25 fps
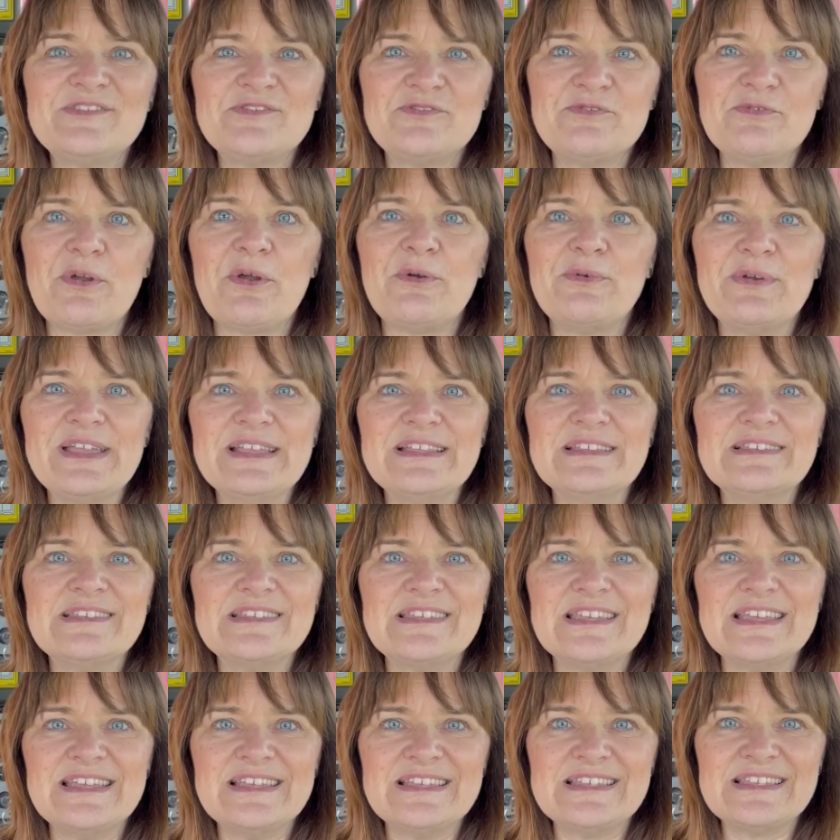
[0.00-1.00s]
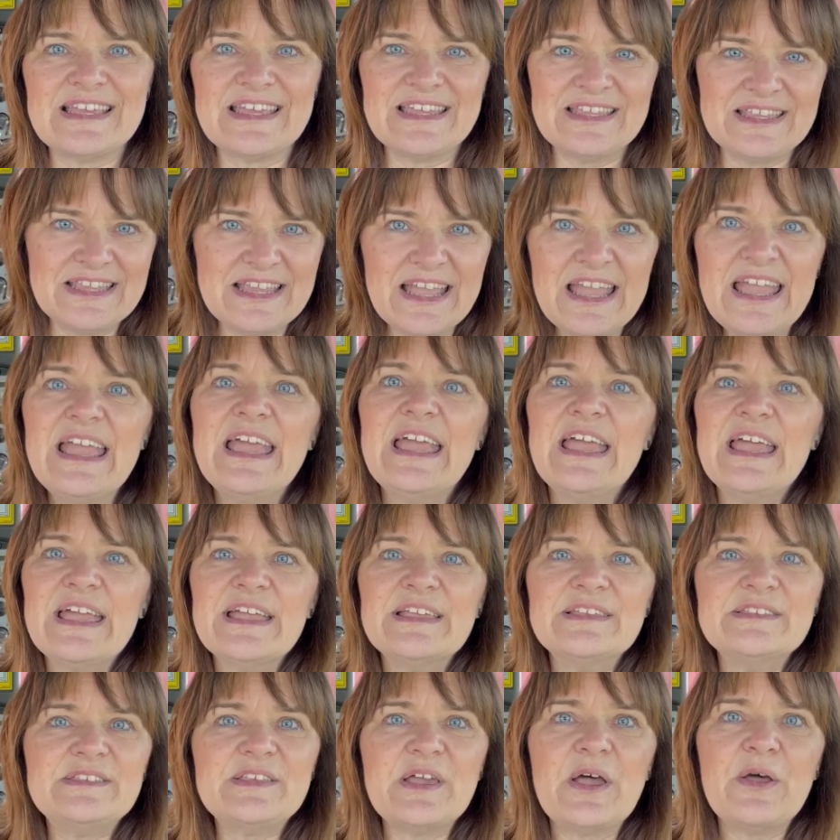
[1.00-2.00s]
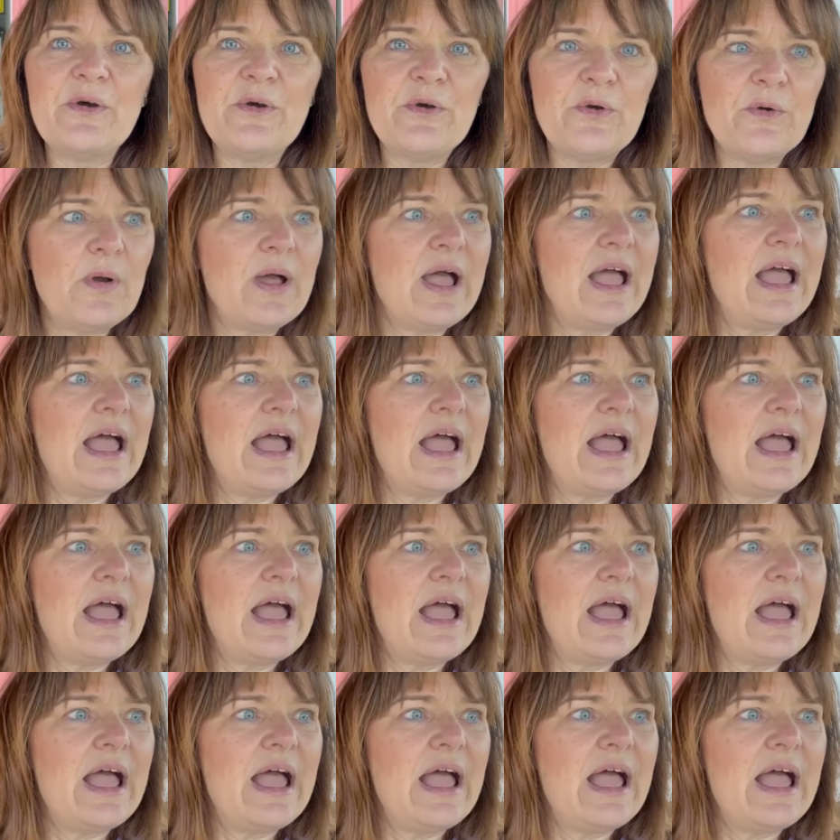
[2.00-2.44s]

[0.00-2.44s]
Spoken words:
growing season. So